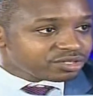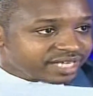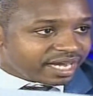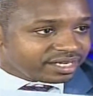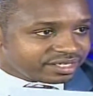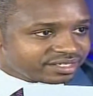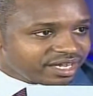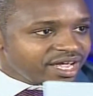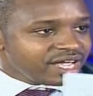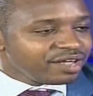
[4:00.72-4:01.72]
you sign it,
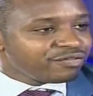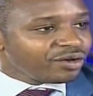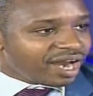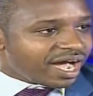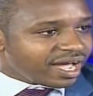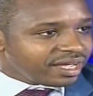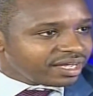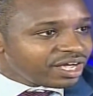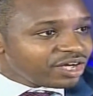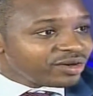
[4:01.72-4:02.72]
if you lie,
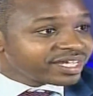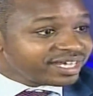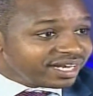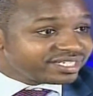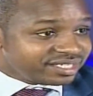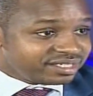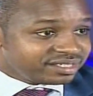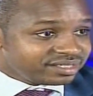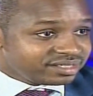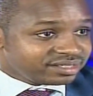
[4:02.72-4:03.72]
you're guilty.
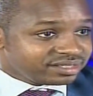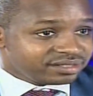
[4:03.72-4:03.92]
And